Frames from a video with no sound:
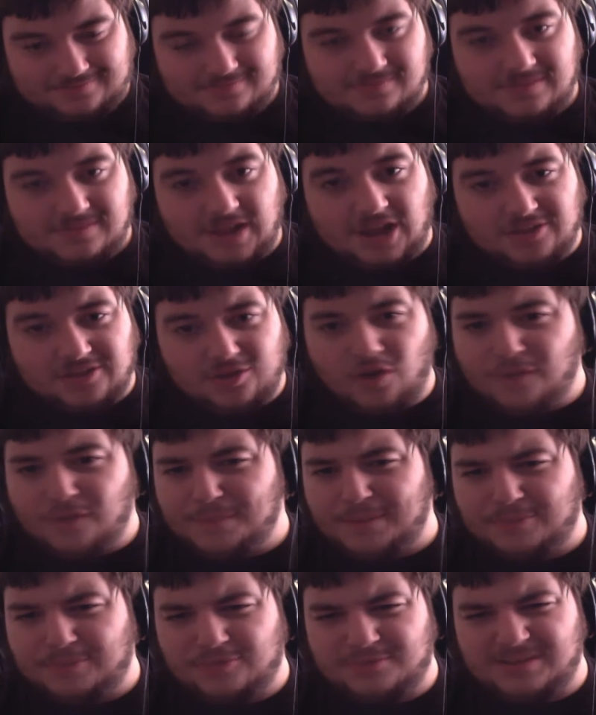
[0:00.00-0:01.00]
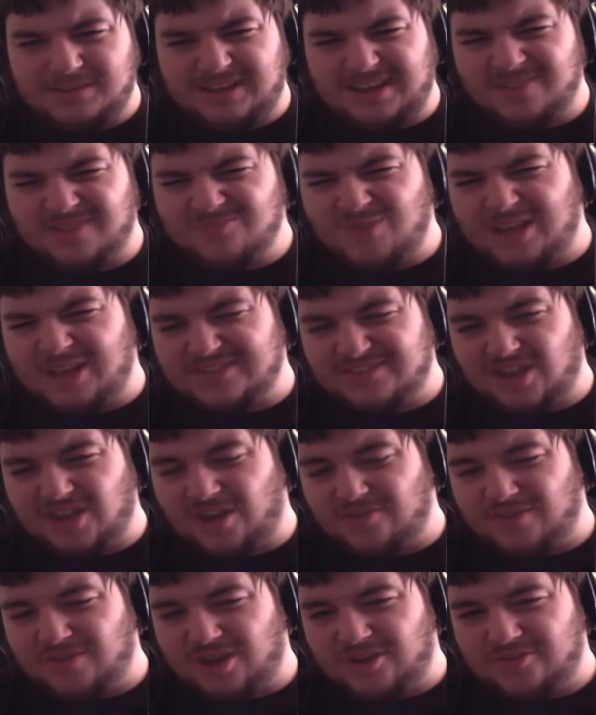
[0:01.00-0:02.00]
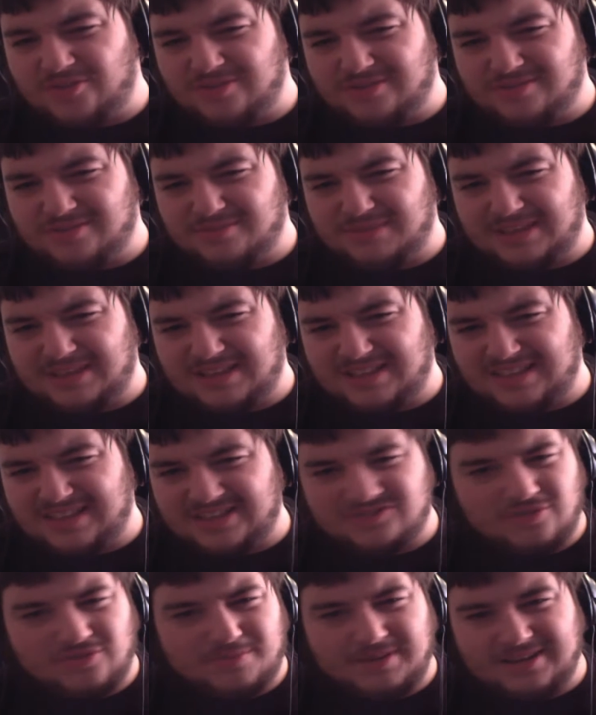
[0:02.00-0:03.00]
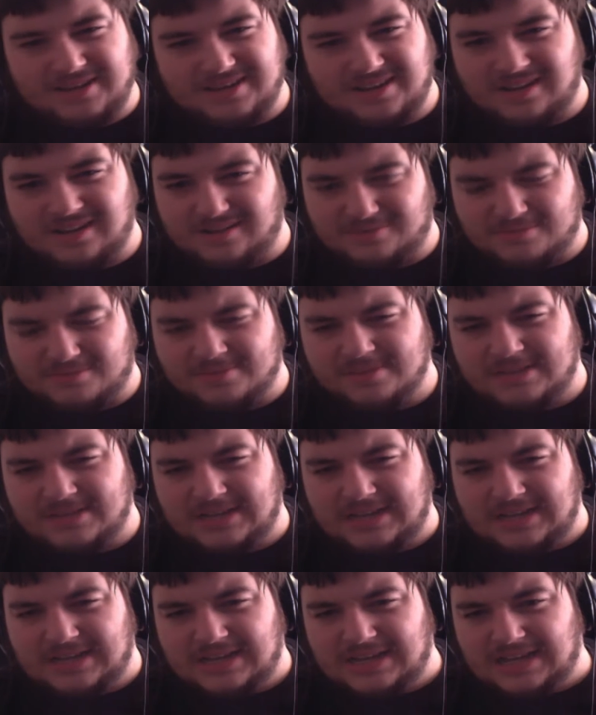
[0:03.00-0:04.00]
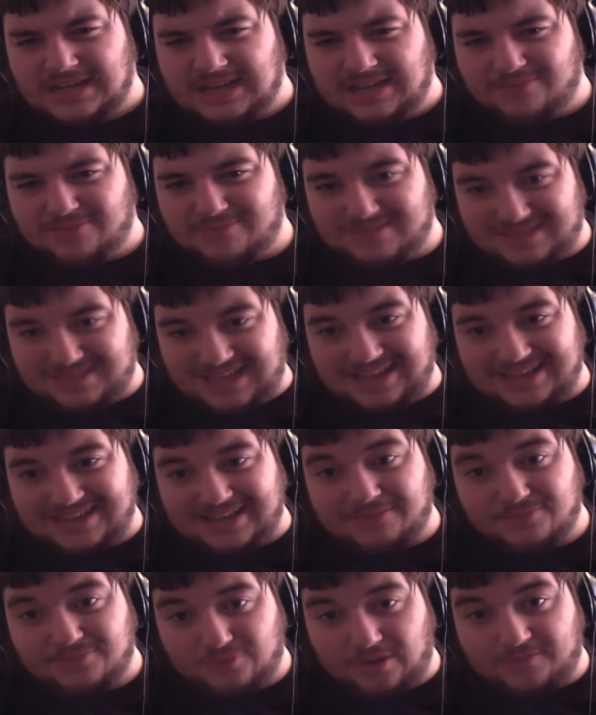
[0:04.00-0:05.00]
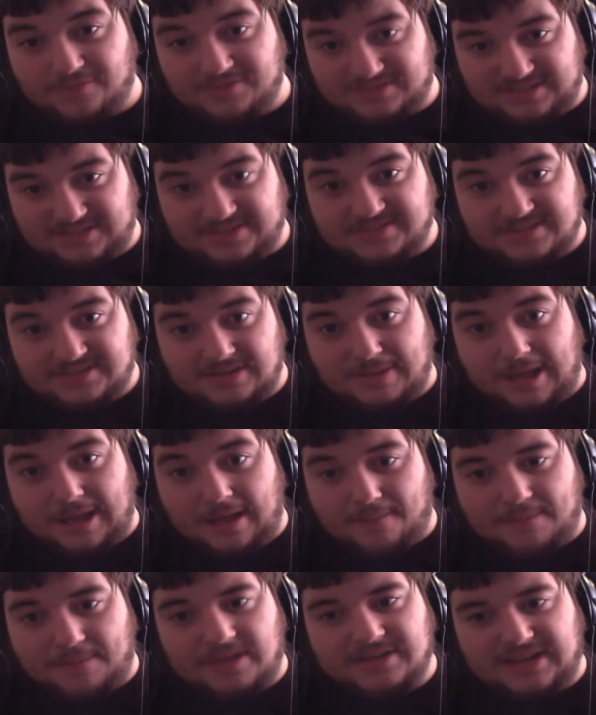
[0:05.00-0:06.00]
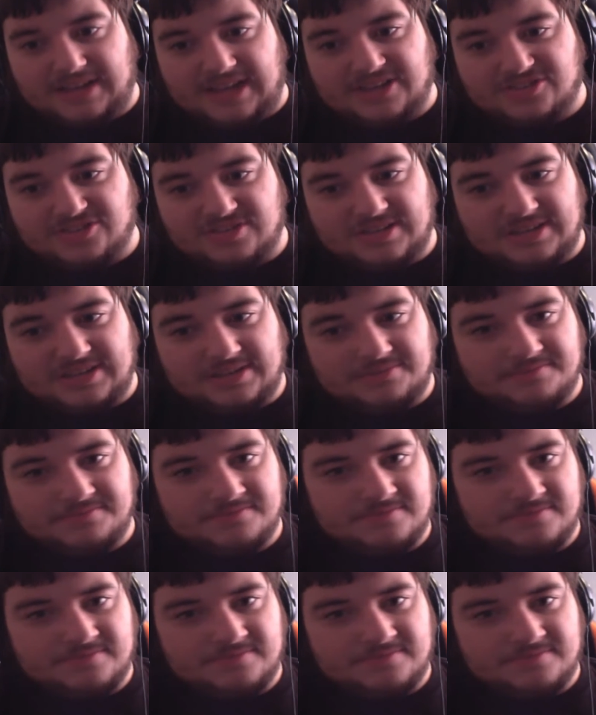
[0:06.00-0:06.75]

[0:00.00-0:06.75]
A lot of people would be like, I don't own an Amiga, let's not pick it up. that game's worth a decent amount of money, actually.